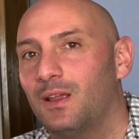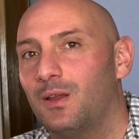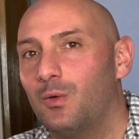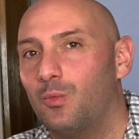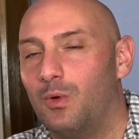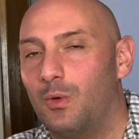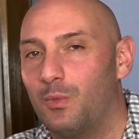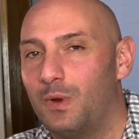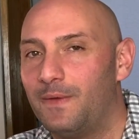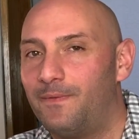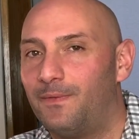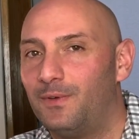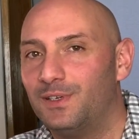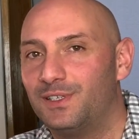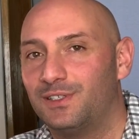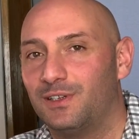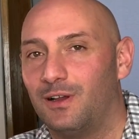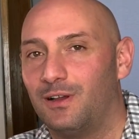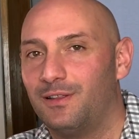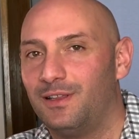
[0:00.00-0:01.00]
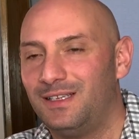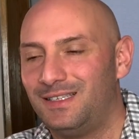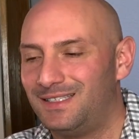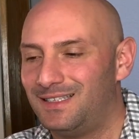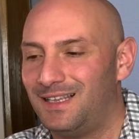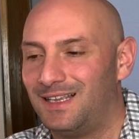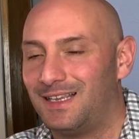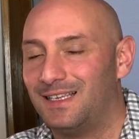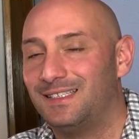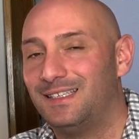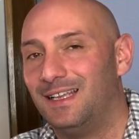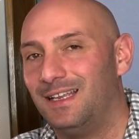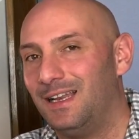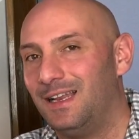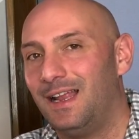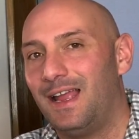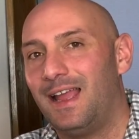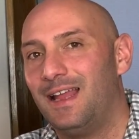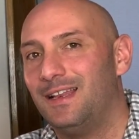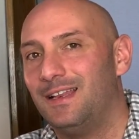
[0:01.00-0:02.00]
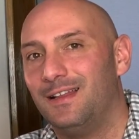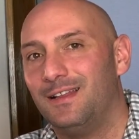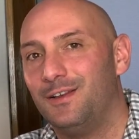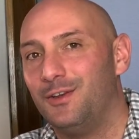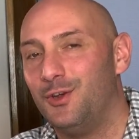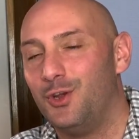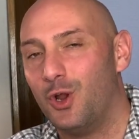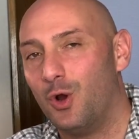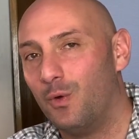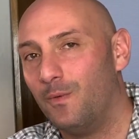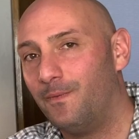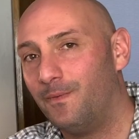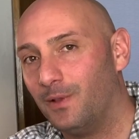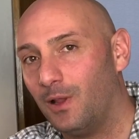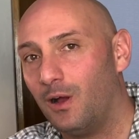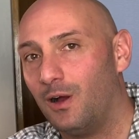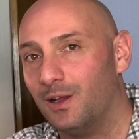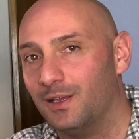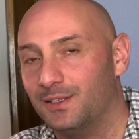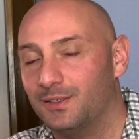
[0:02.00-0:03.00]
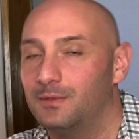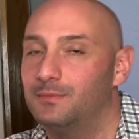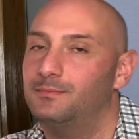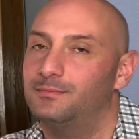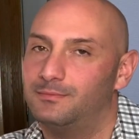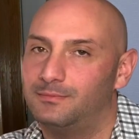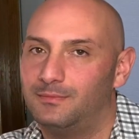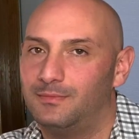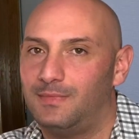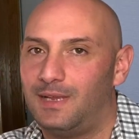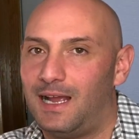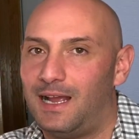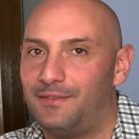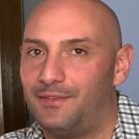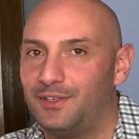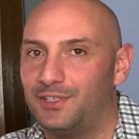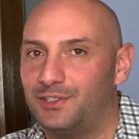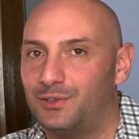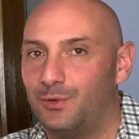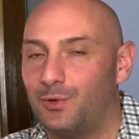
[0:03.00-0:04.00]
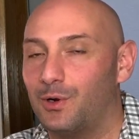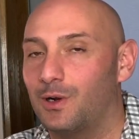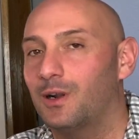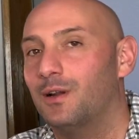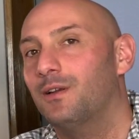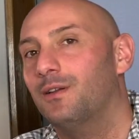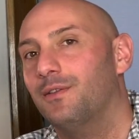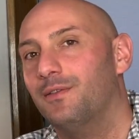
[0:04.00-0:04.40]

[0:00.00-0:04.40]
When we first saw this, like I said, it had no flaws at the store.